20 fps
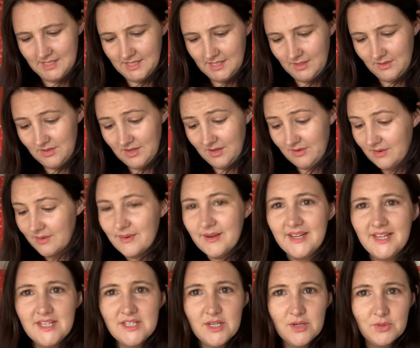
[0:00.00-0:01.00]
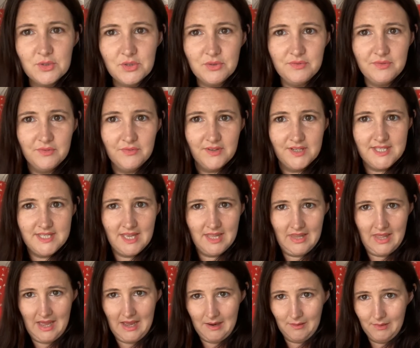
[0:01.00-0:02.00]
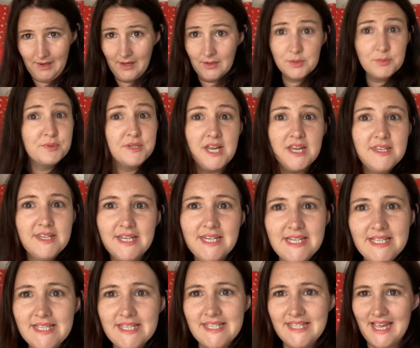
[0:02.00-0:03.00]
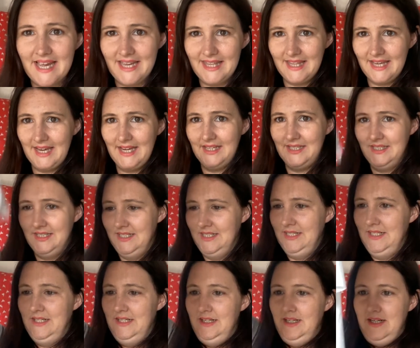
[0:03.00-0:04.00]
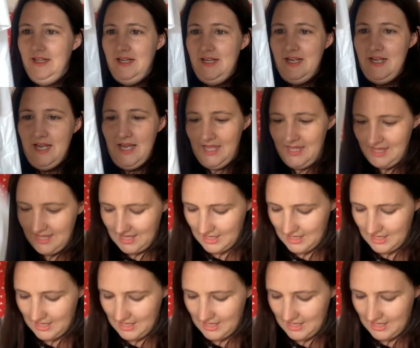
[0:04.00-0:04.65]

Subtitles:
Oh, no, I might get told off if I say that out loud. Pretend I didn't say that. And